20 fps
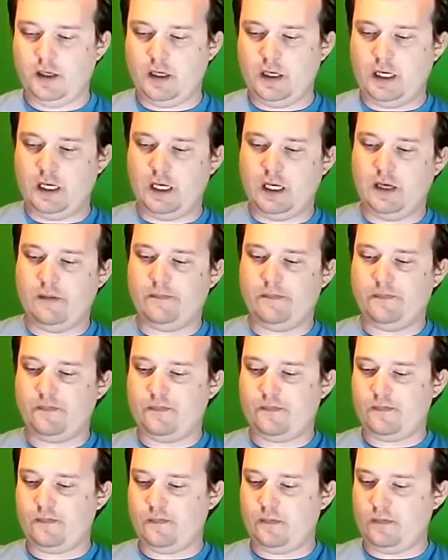
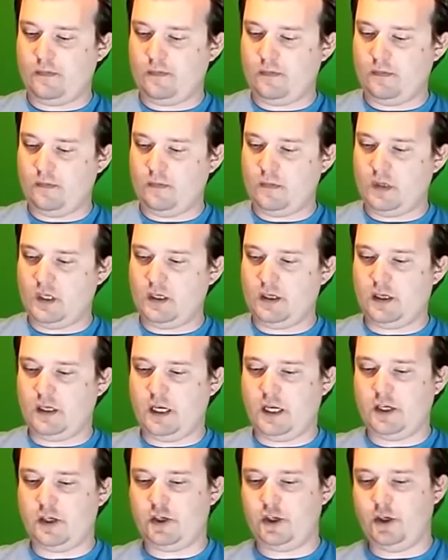I'll
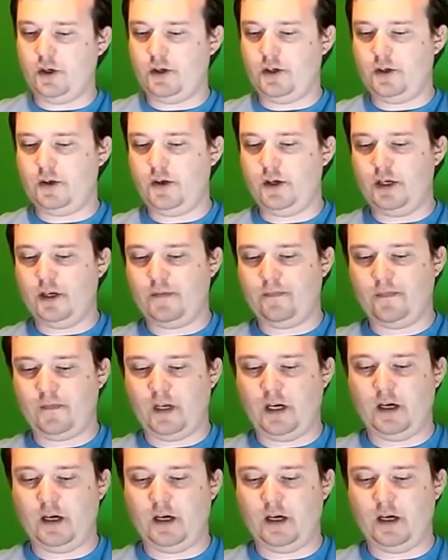kind of show it to you.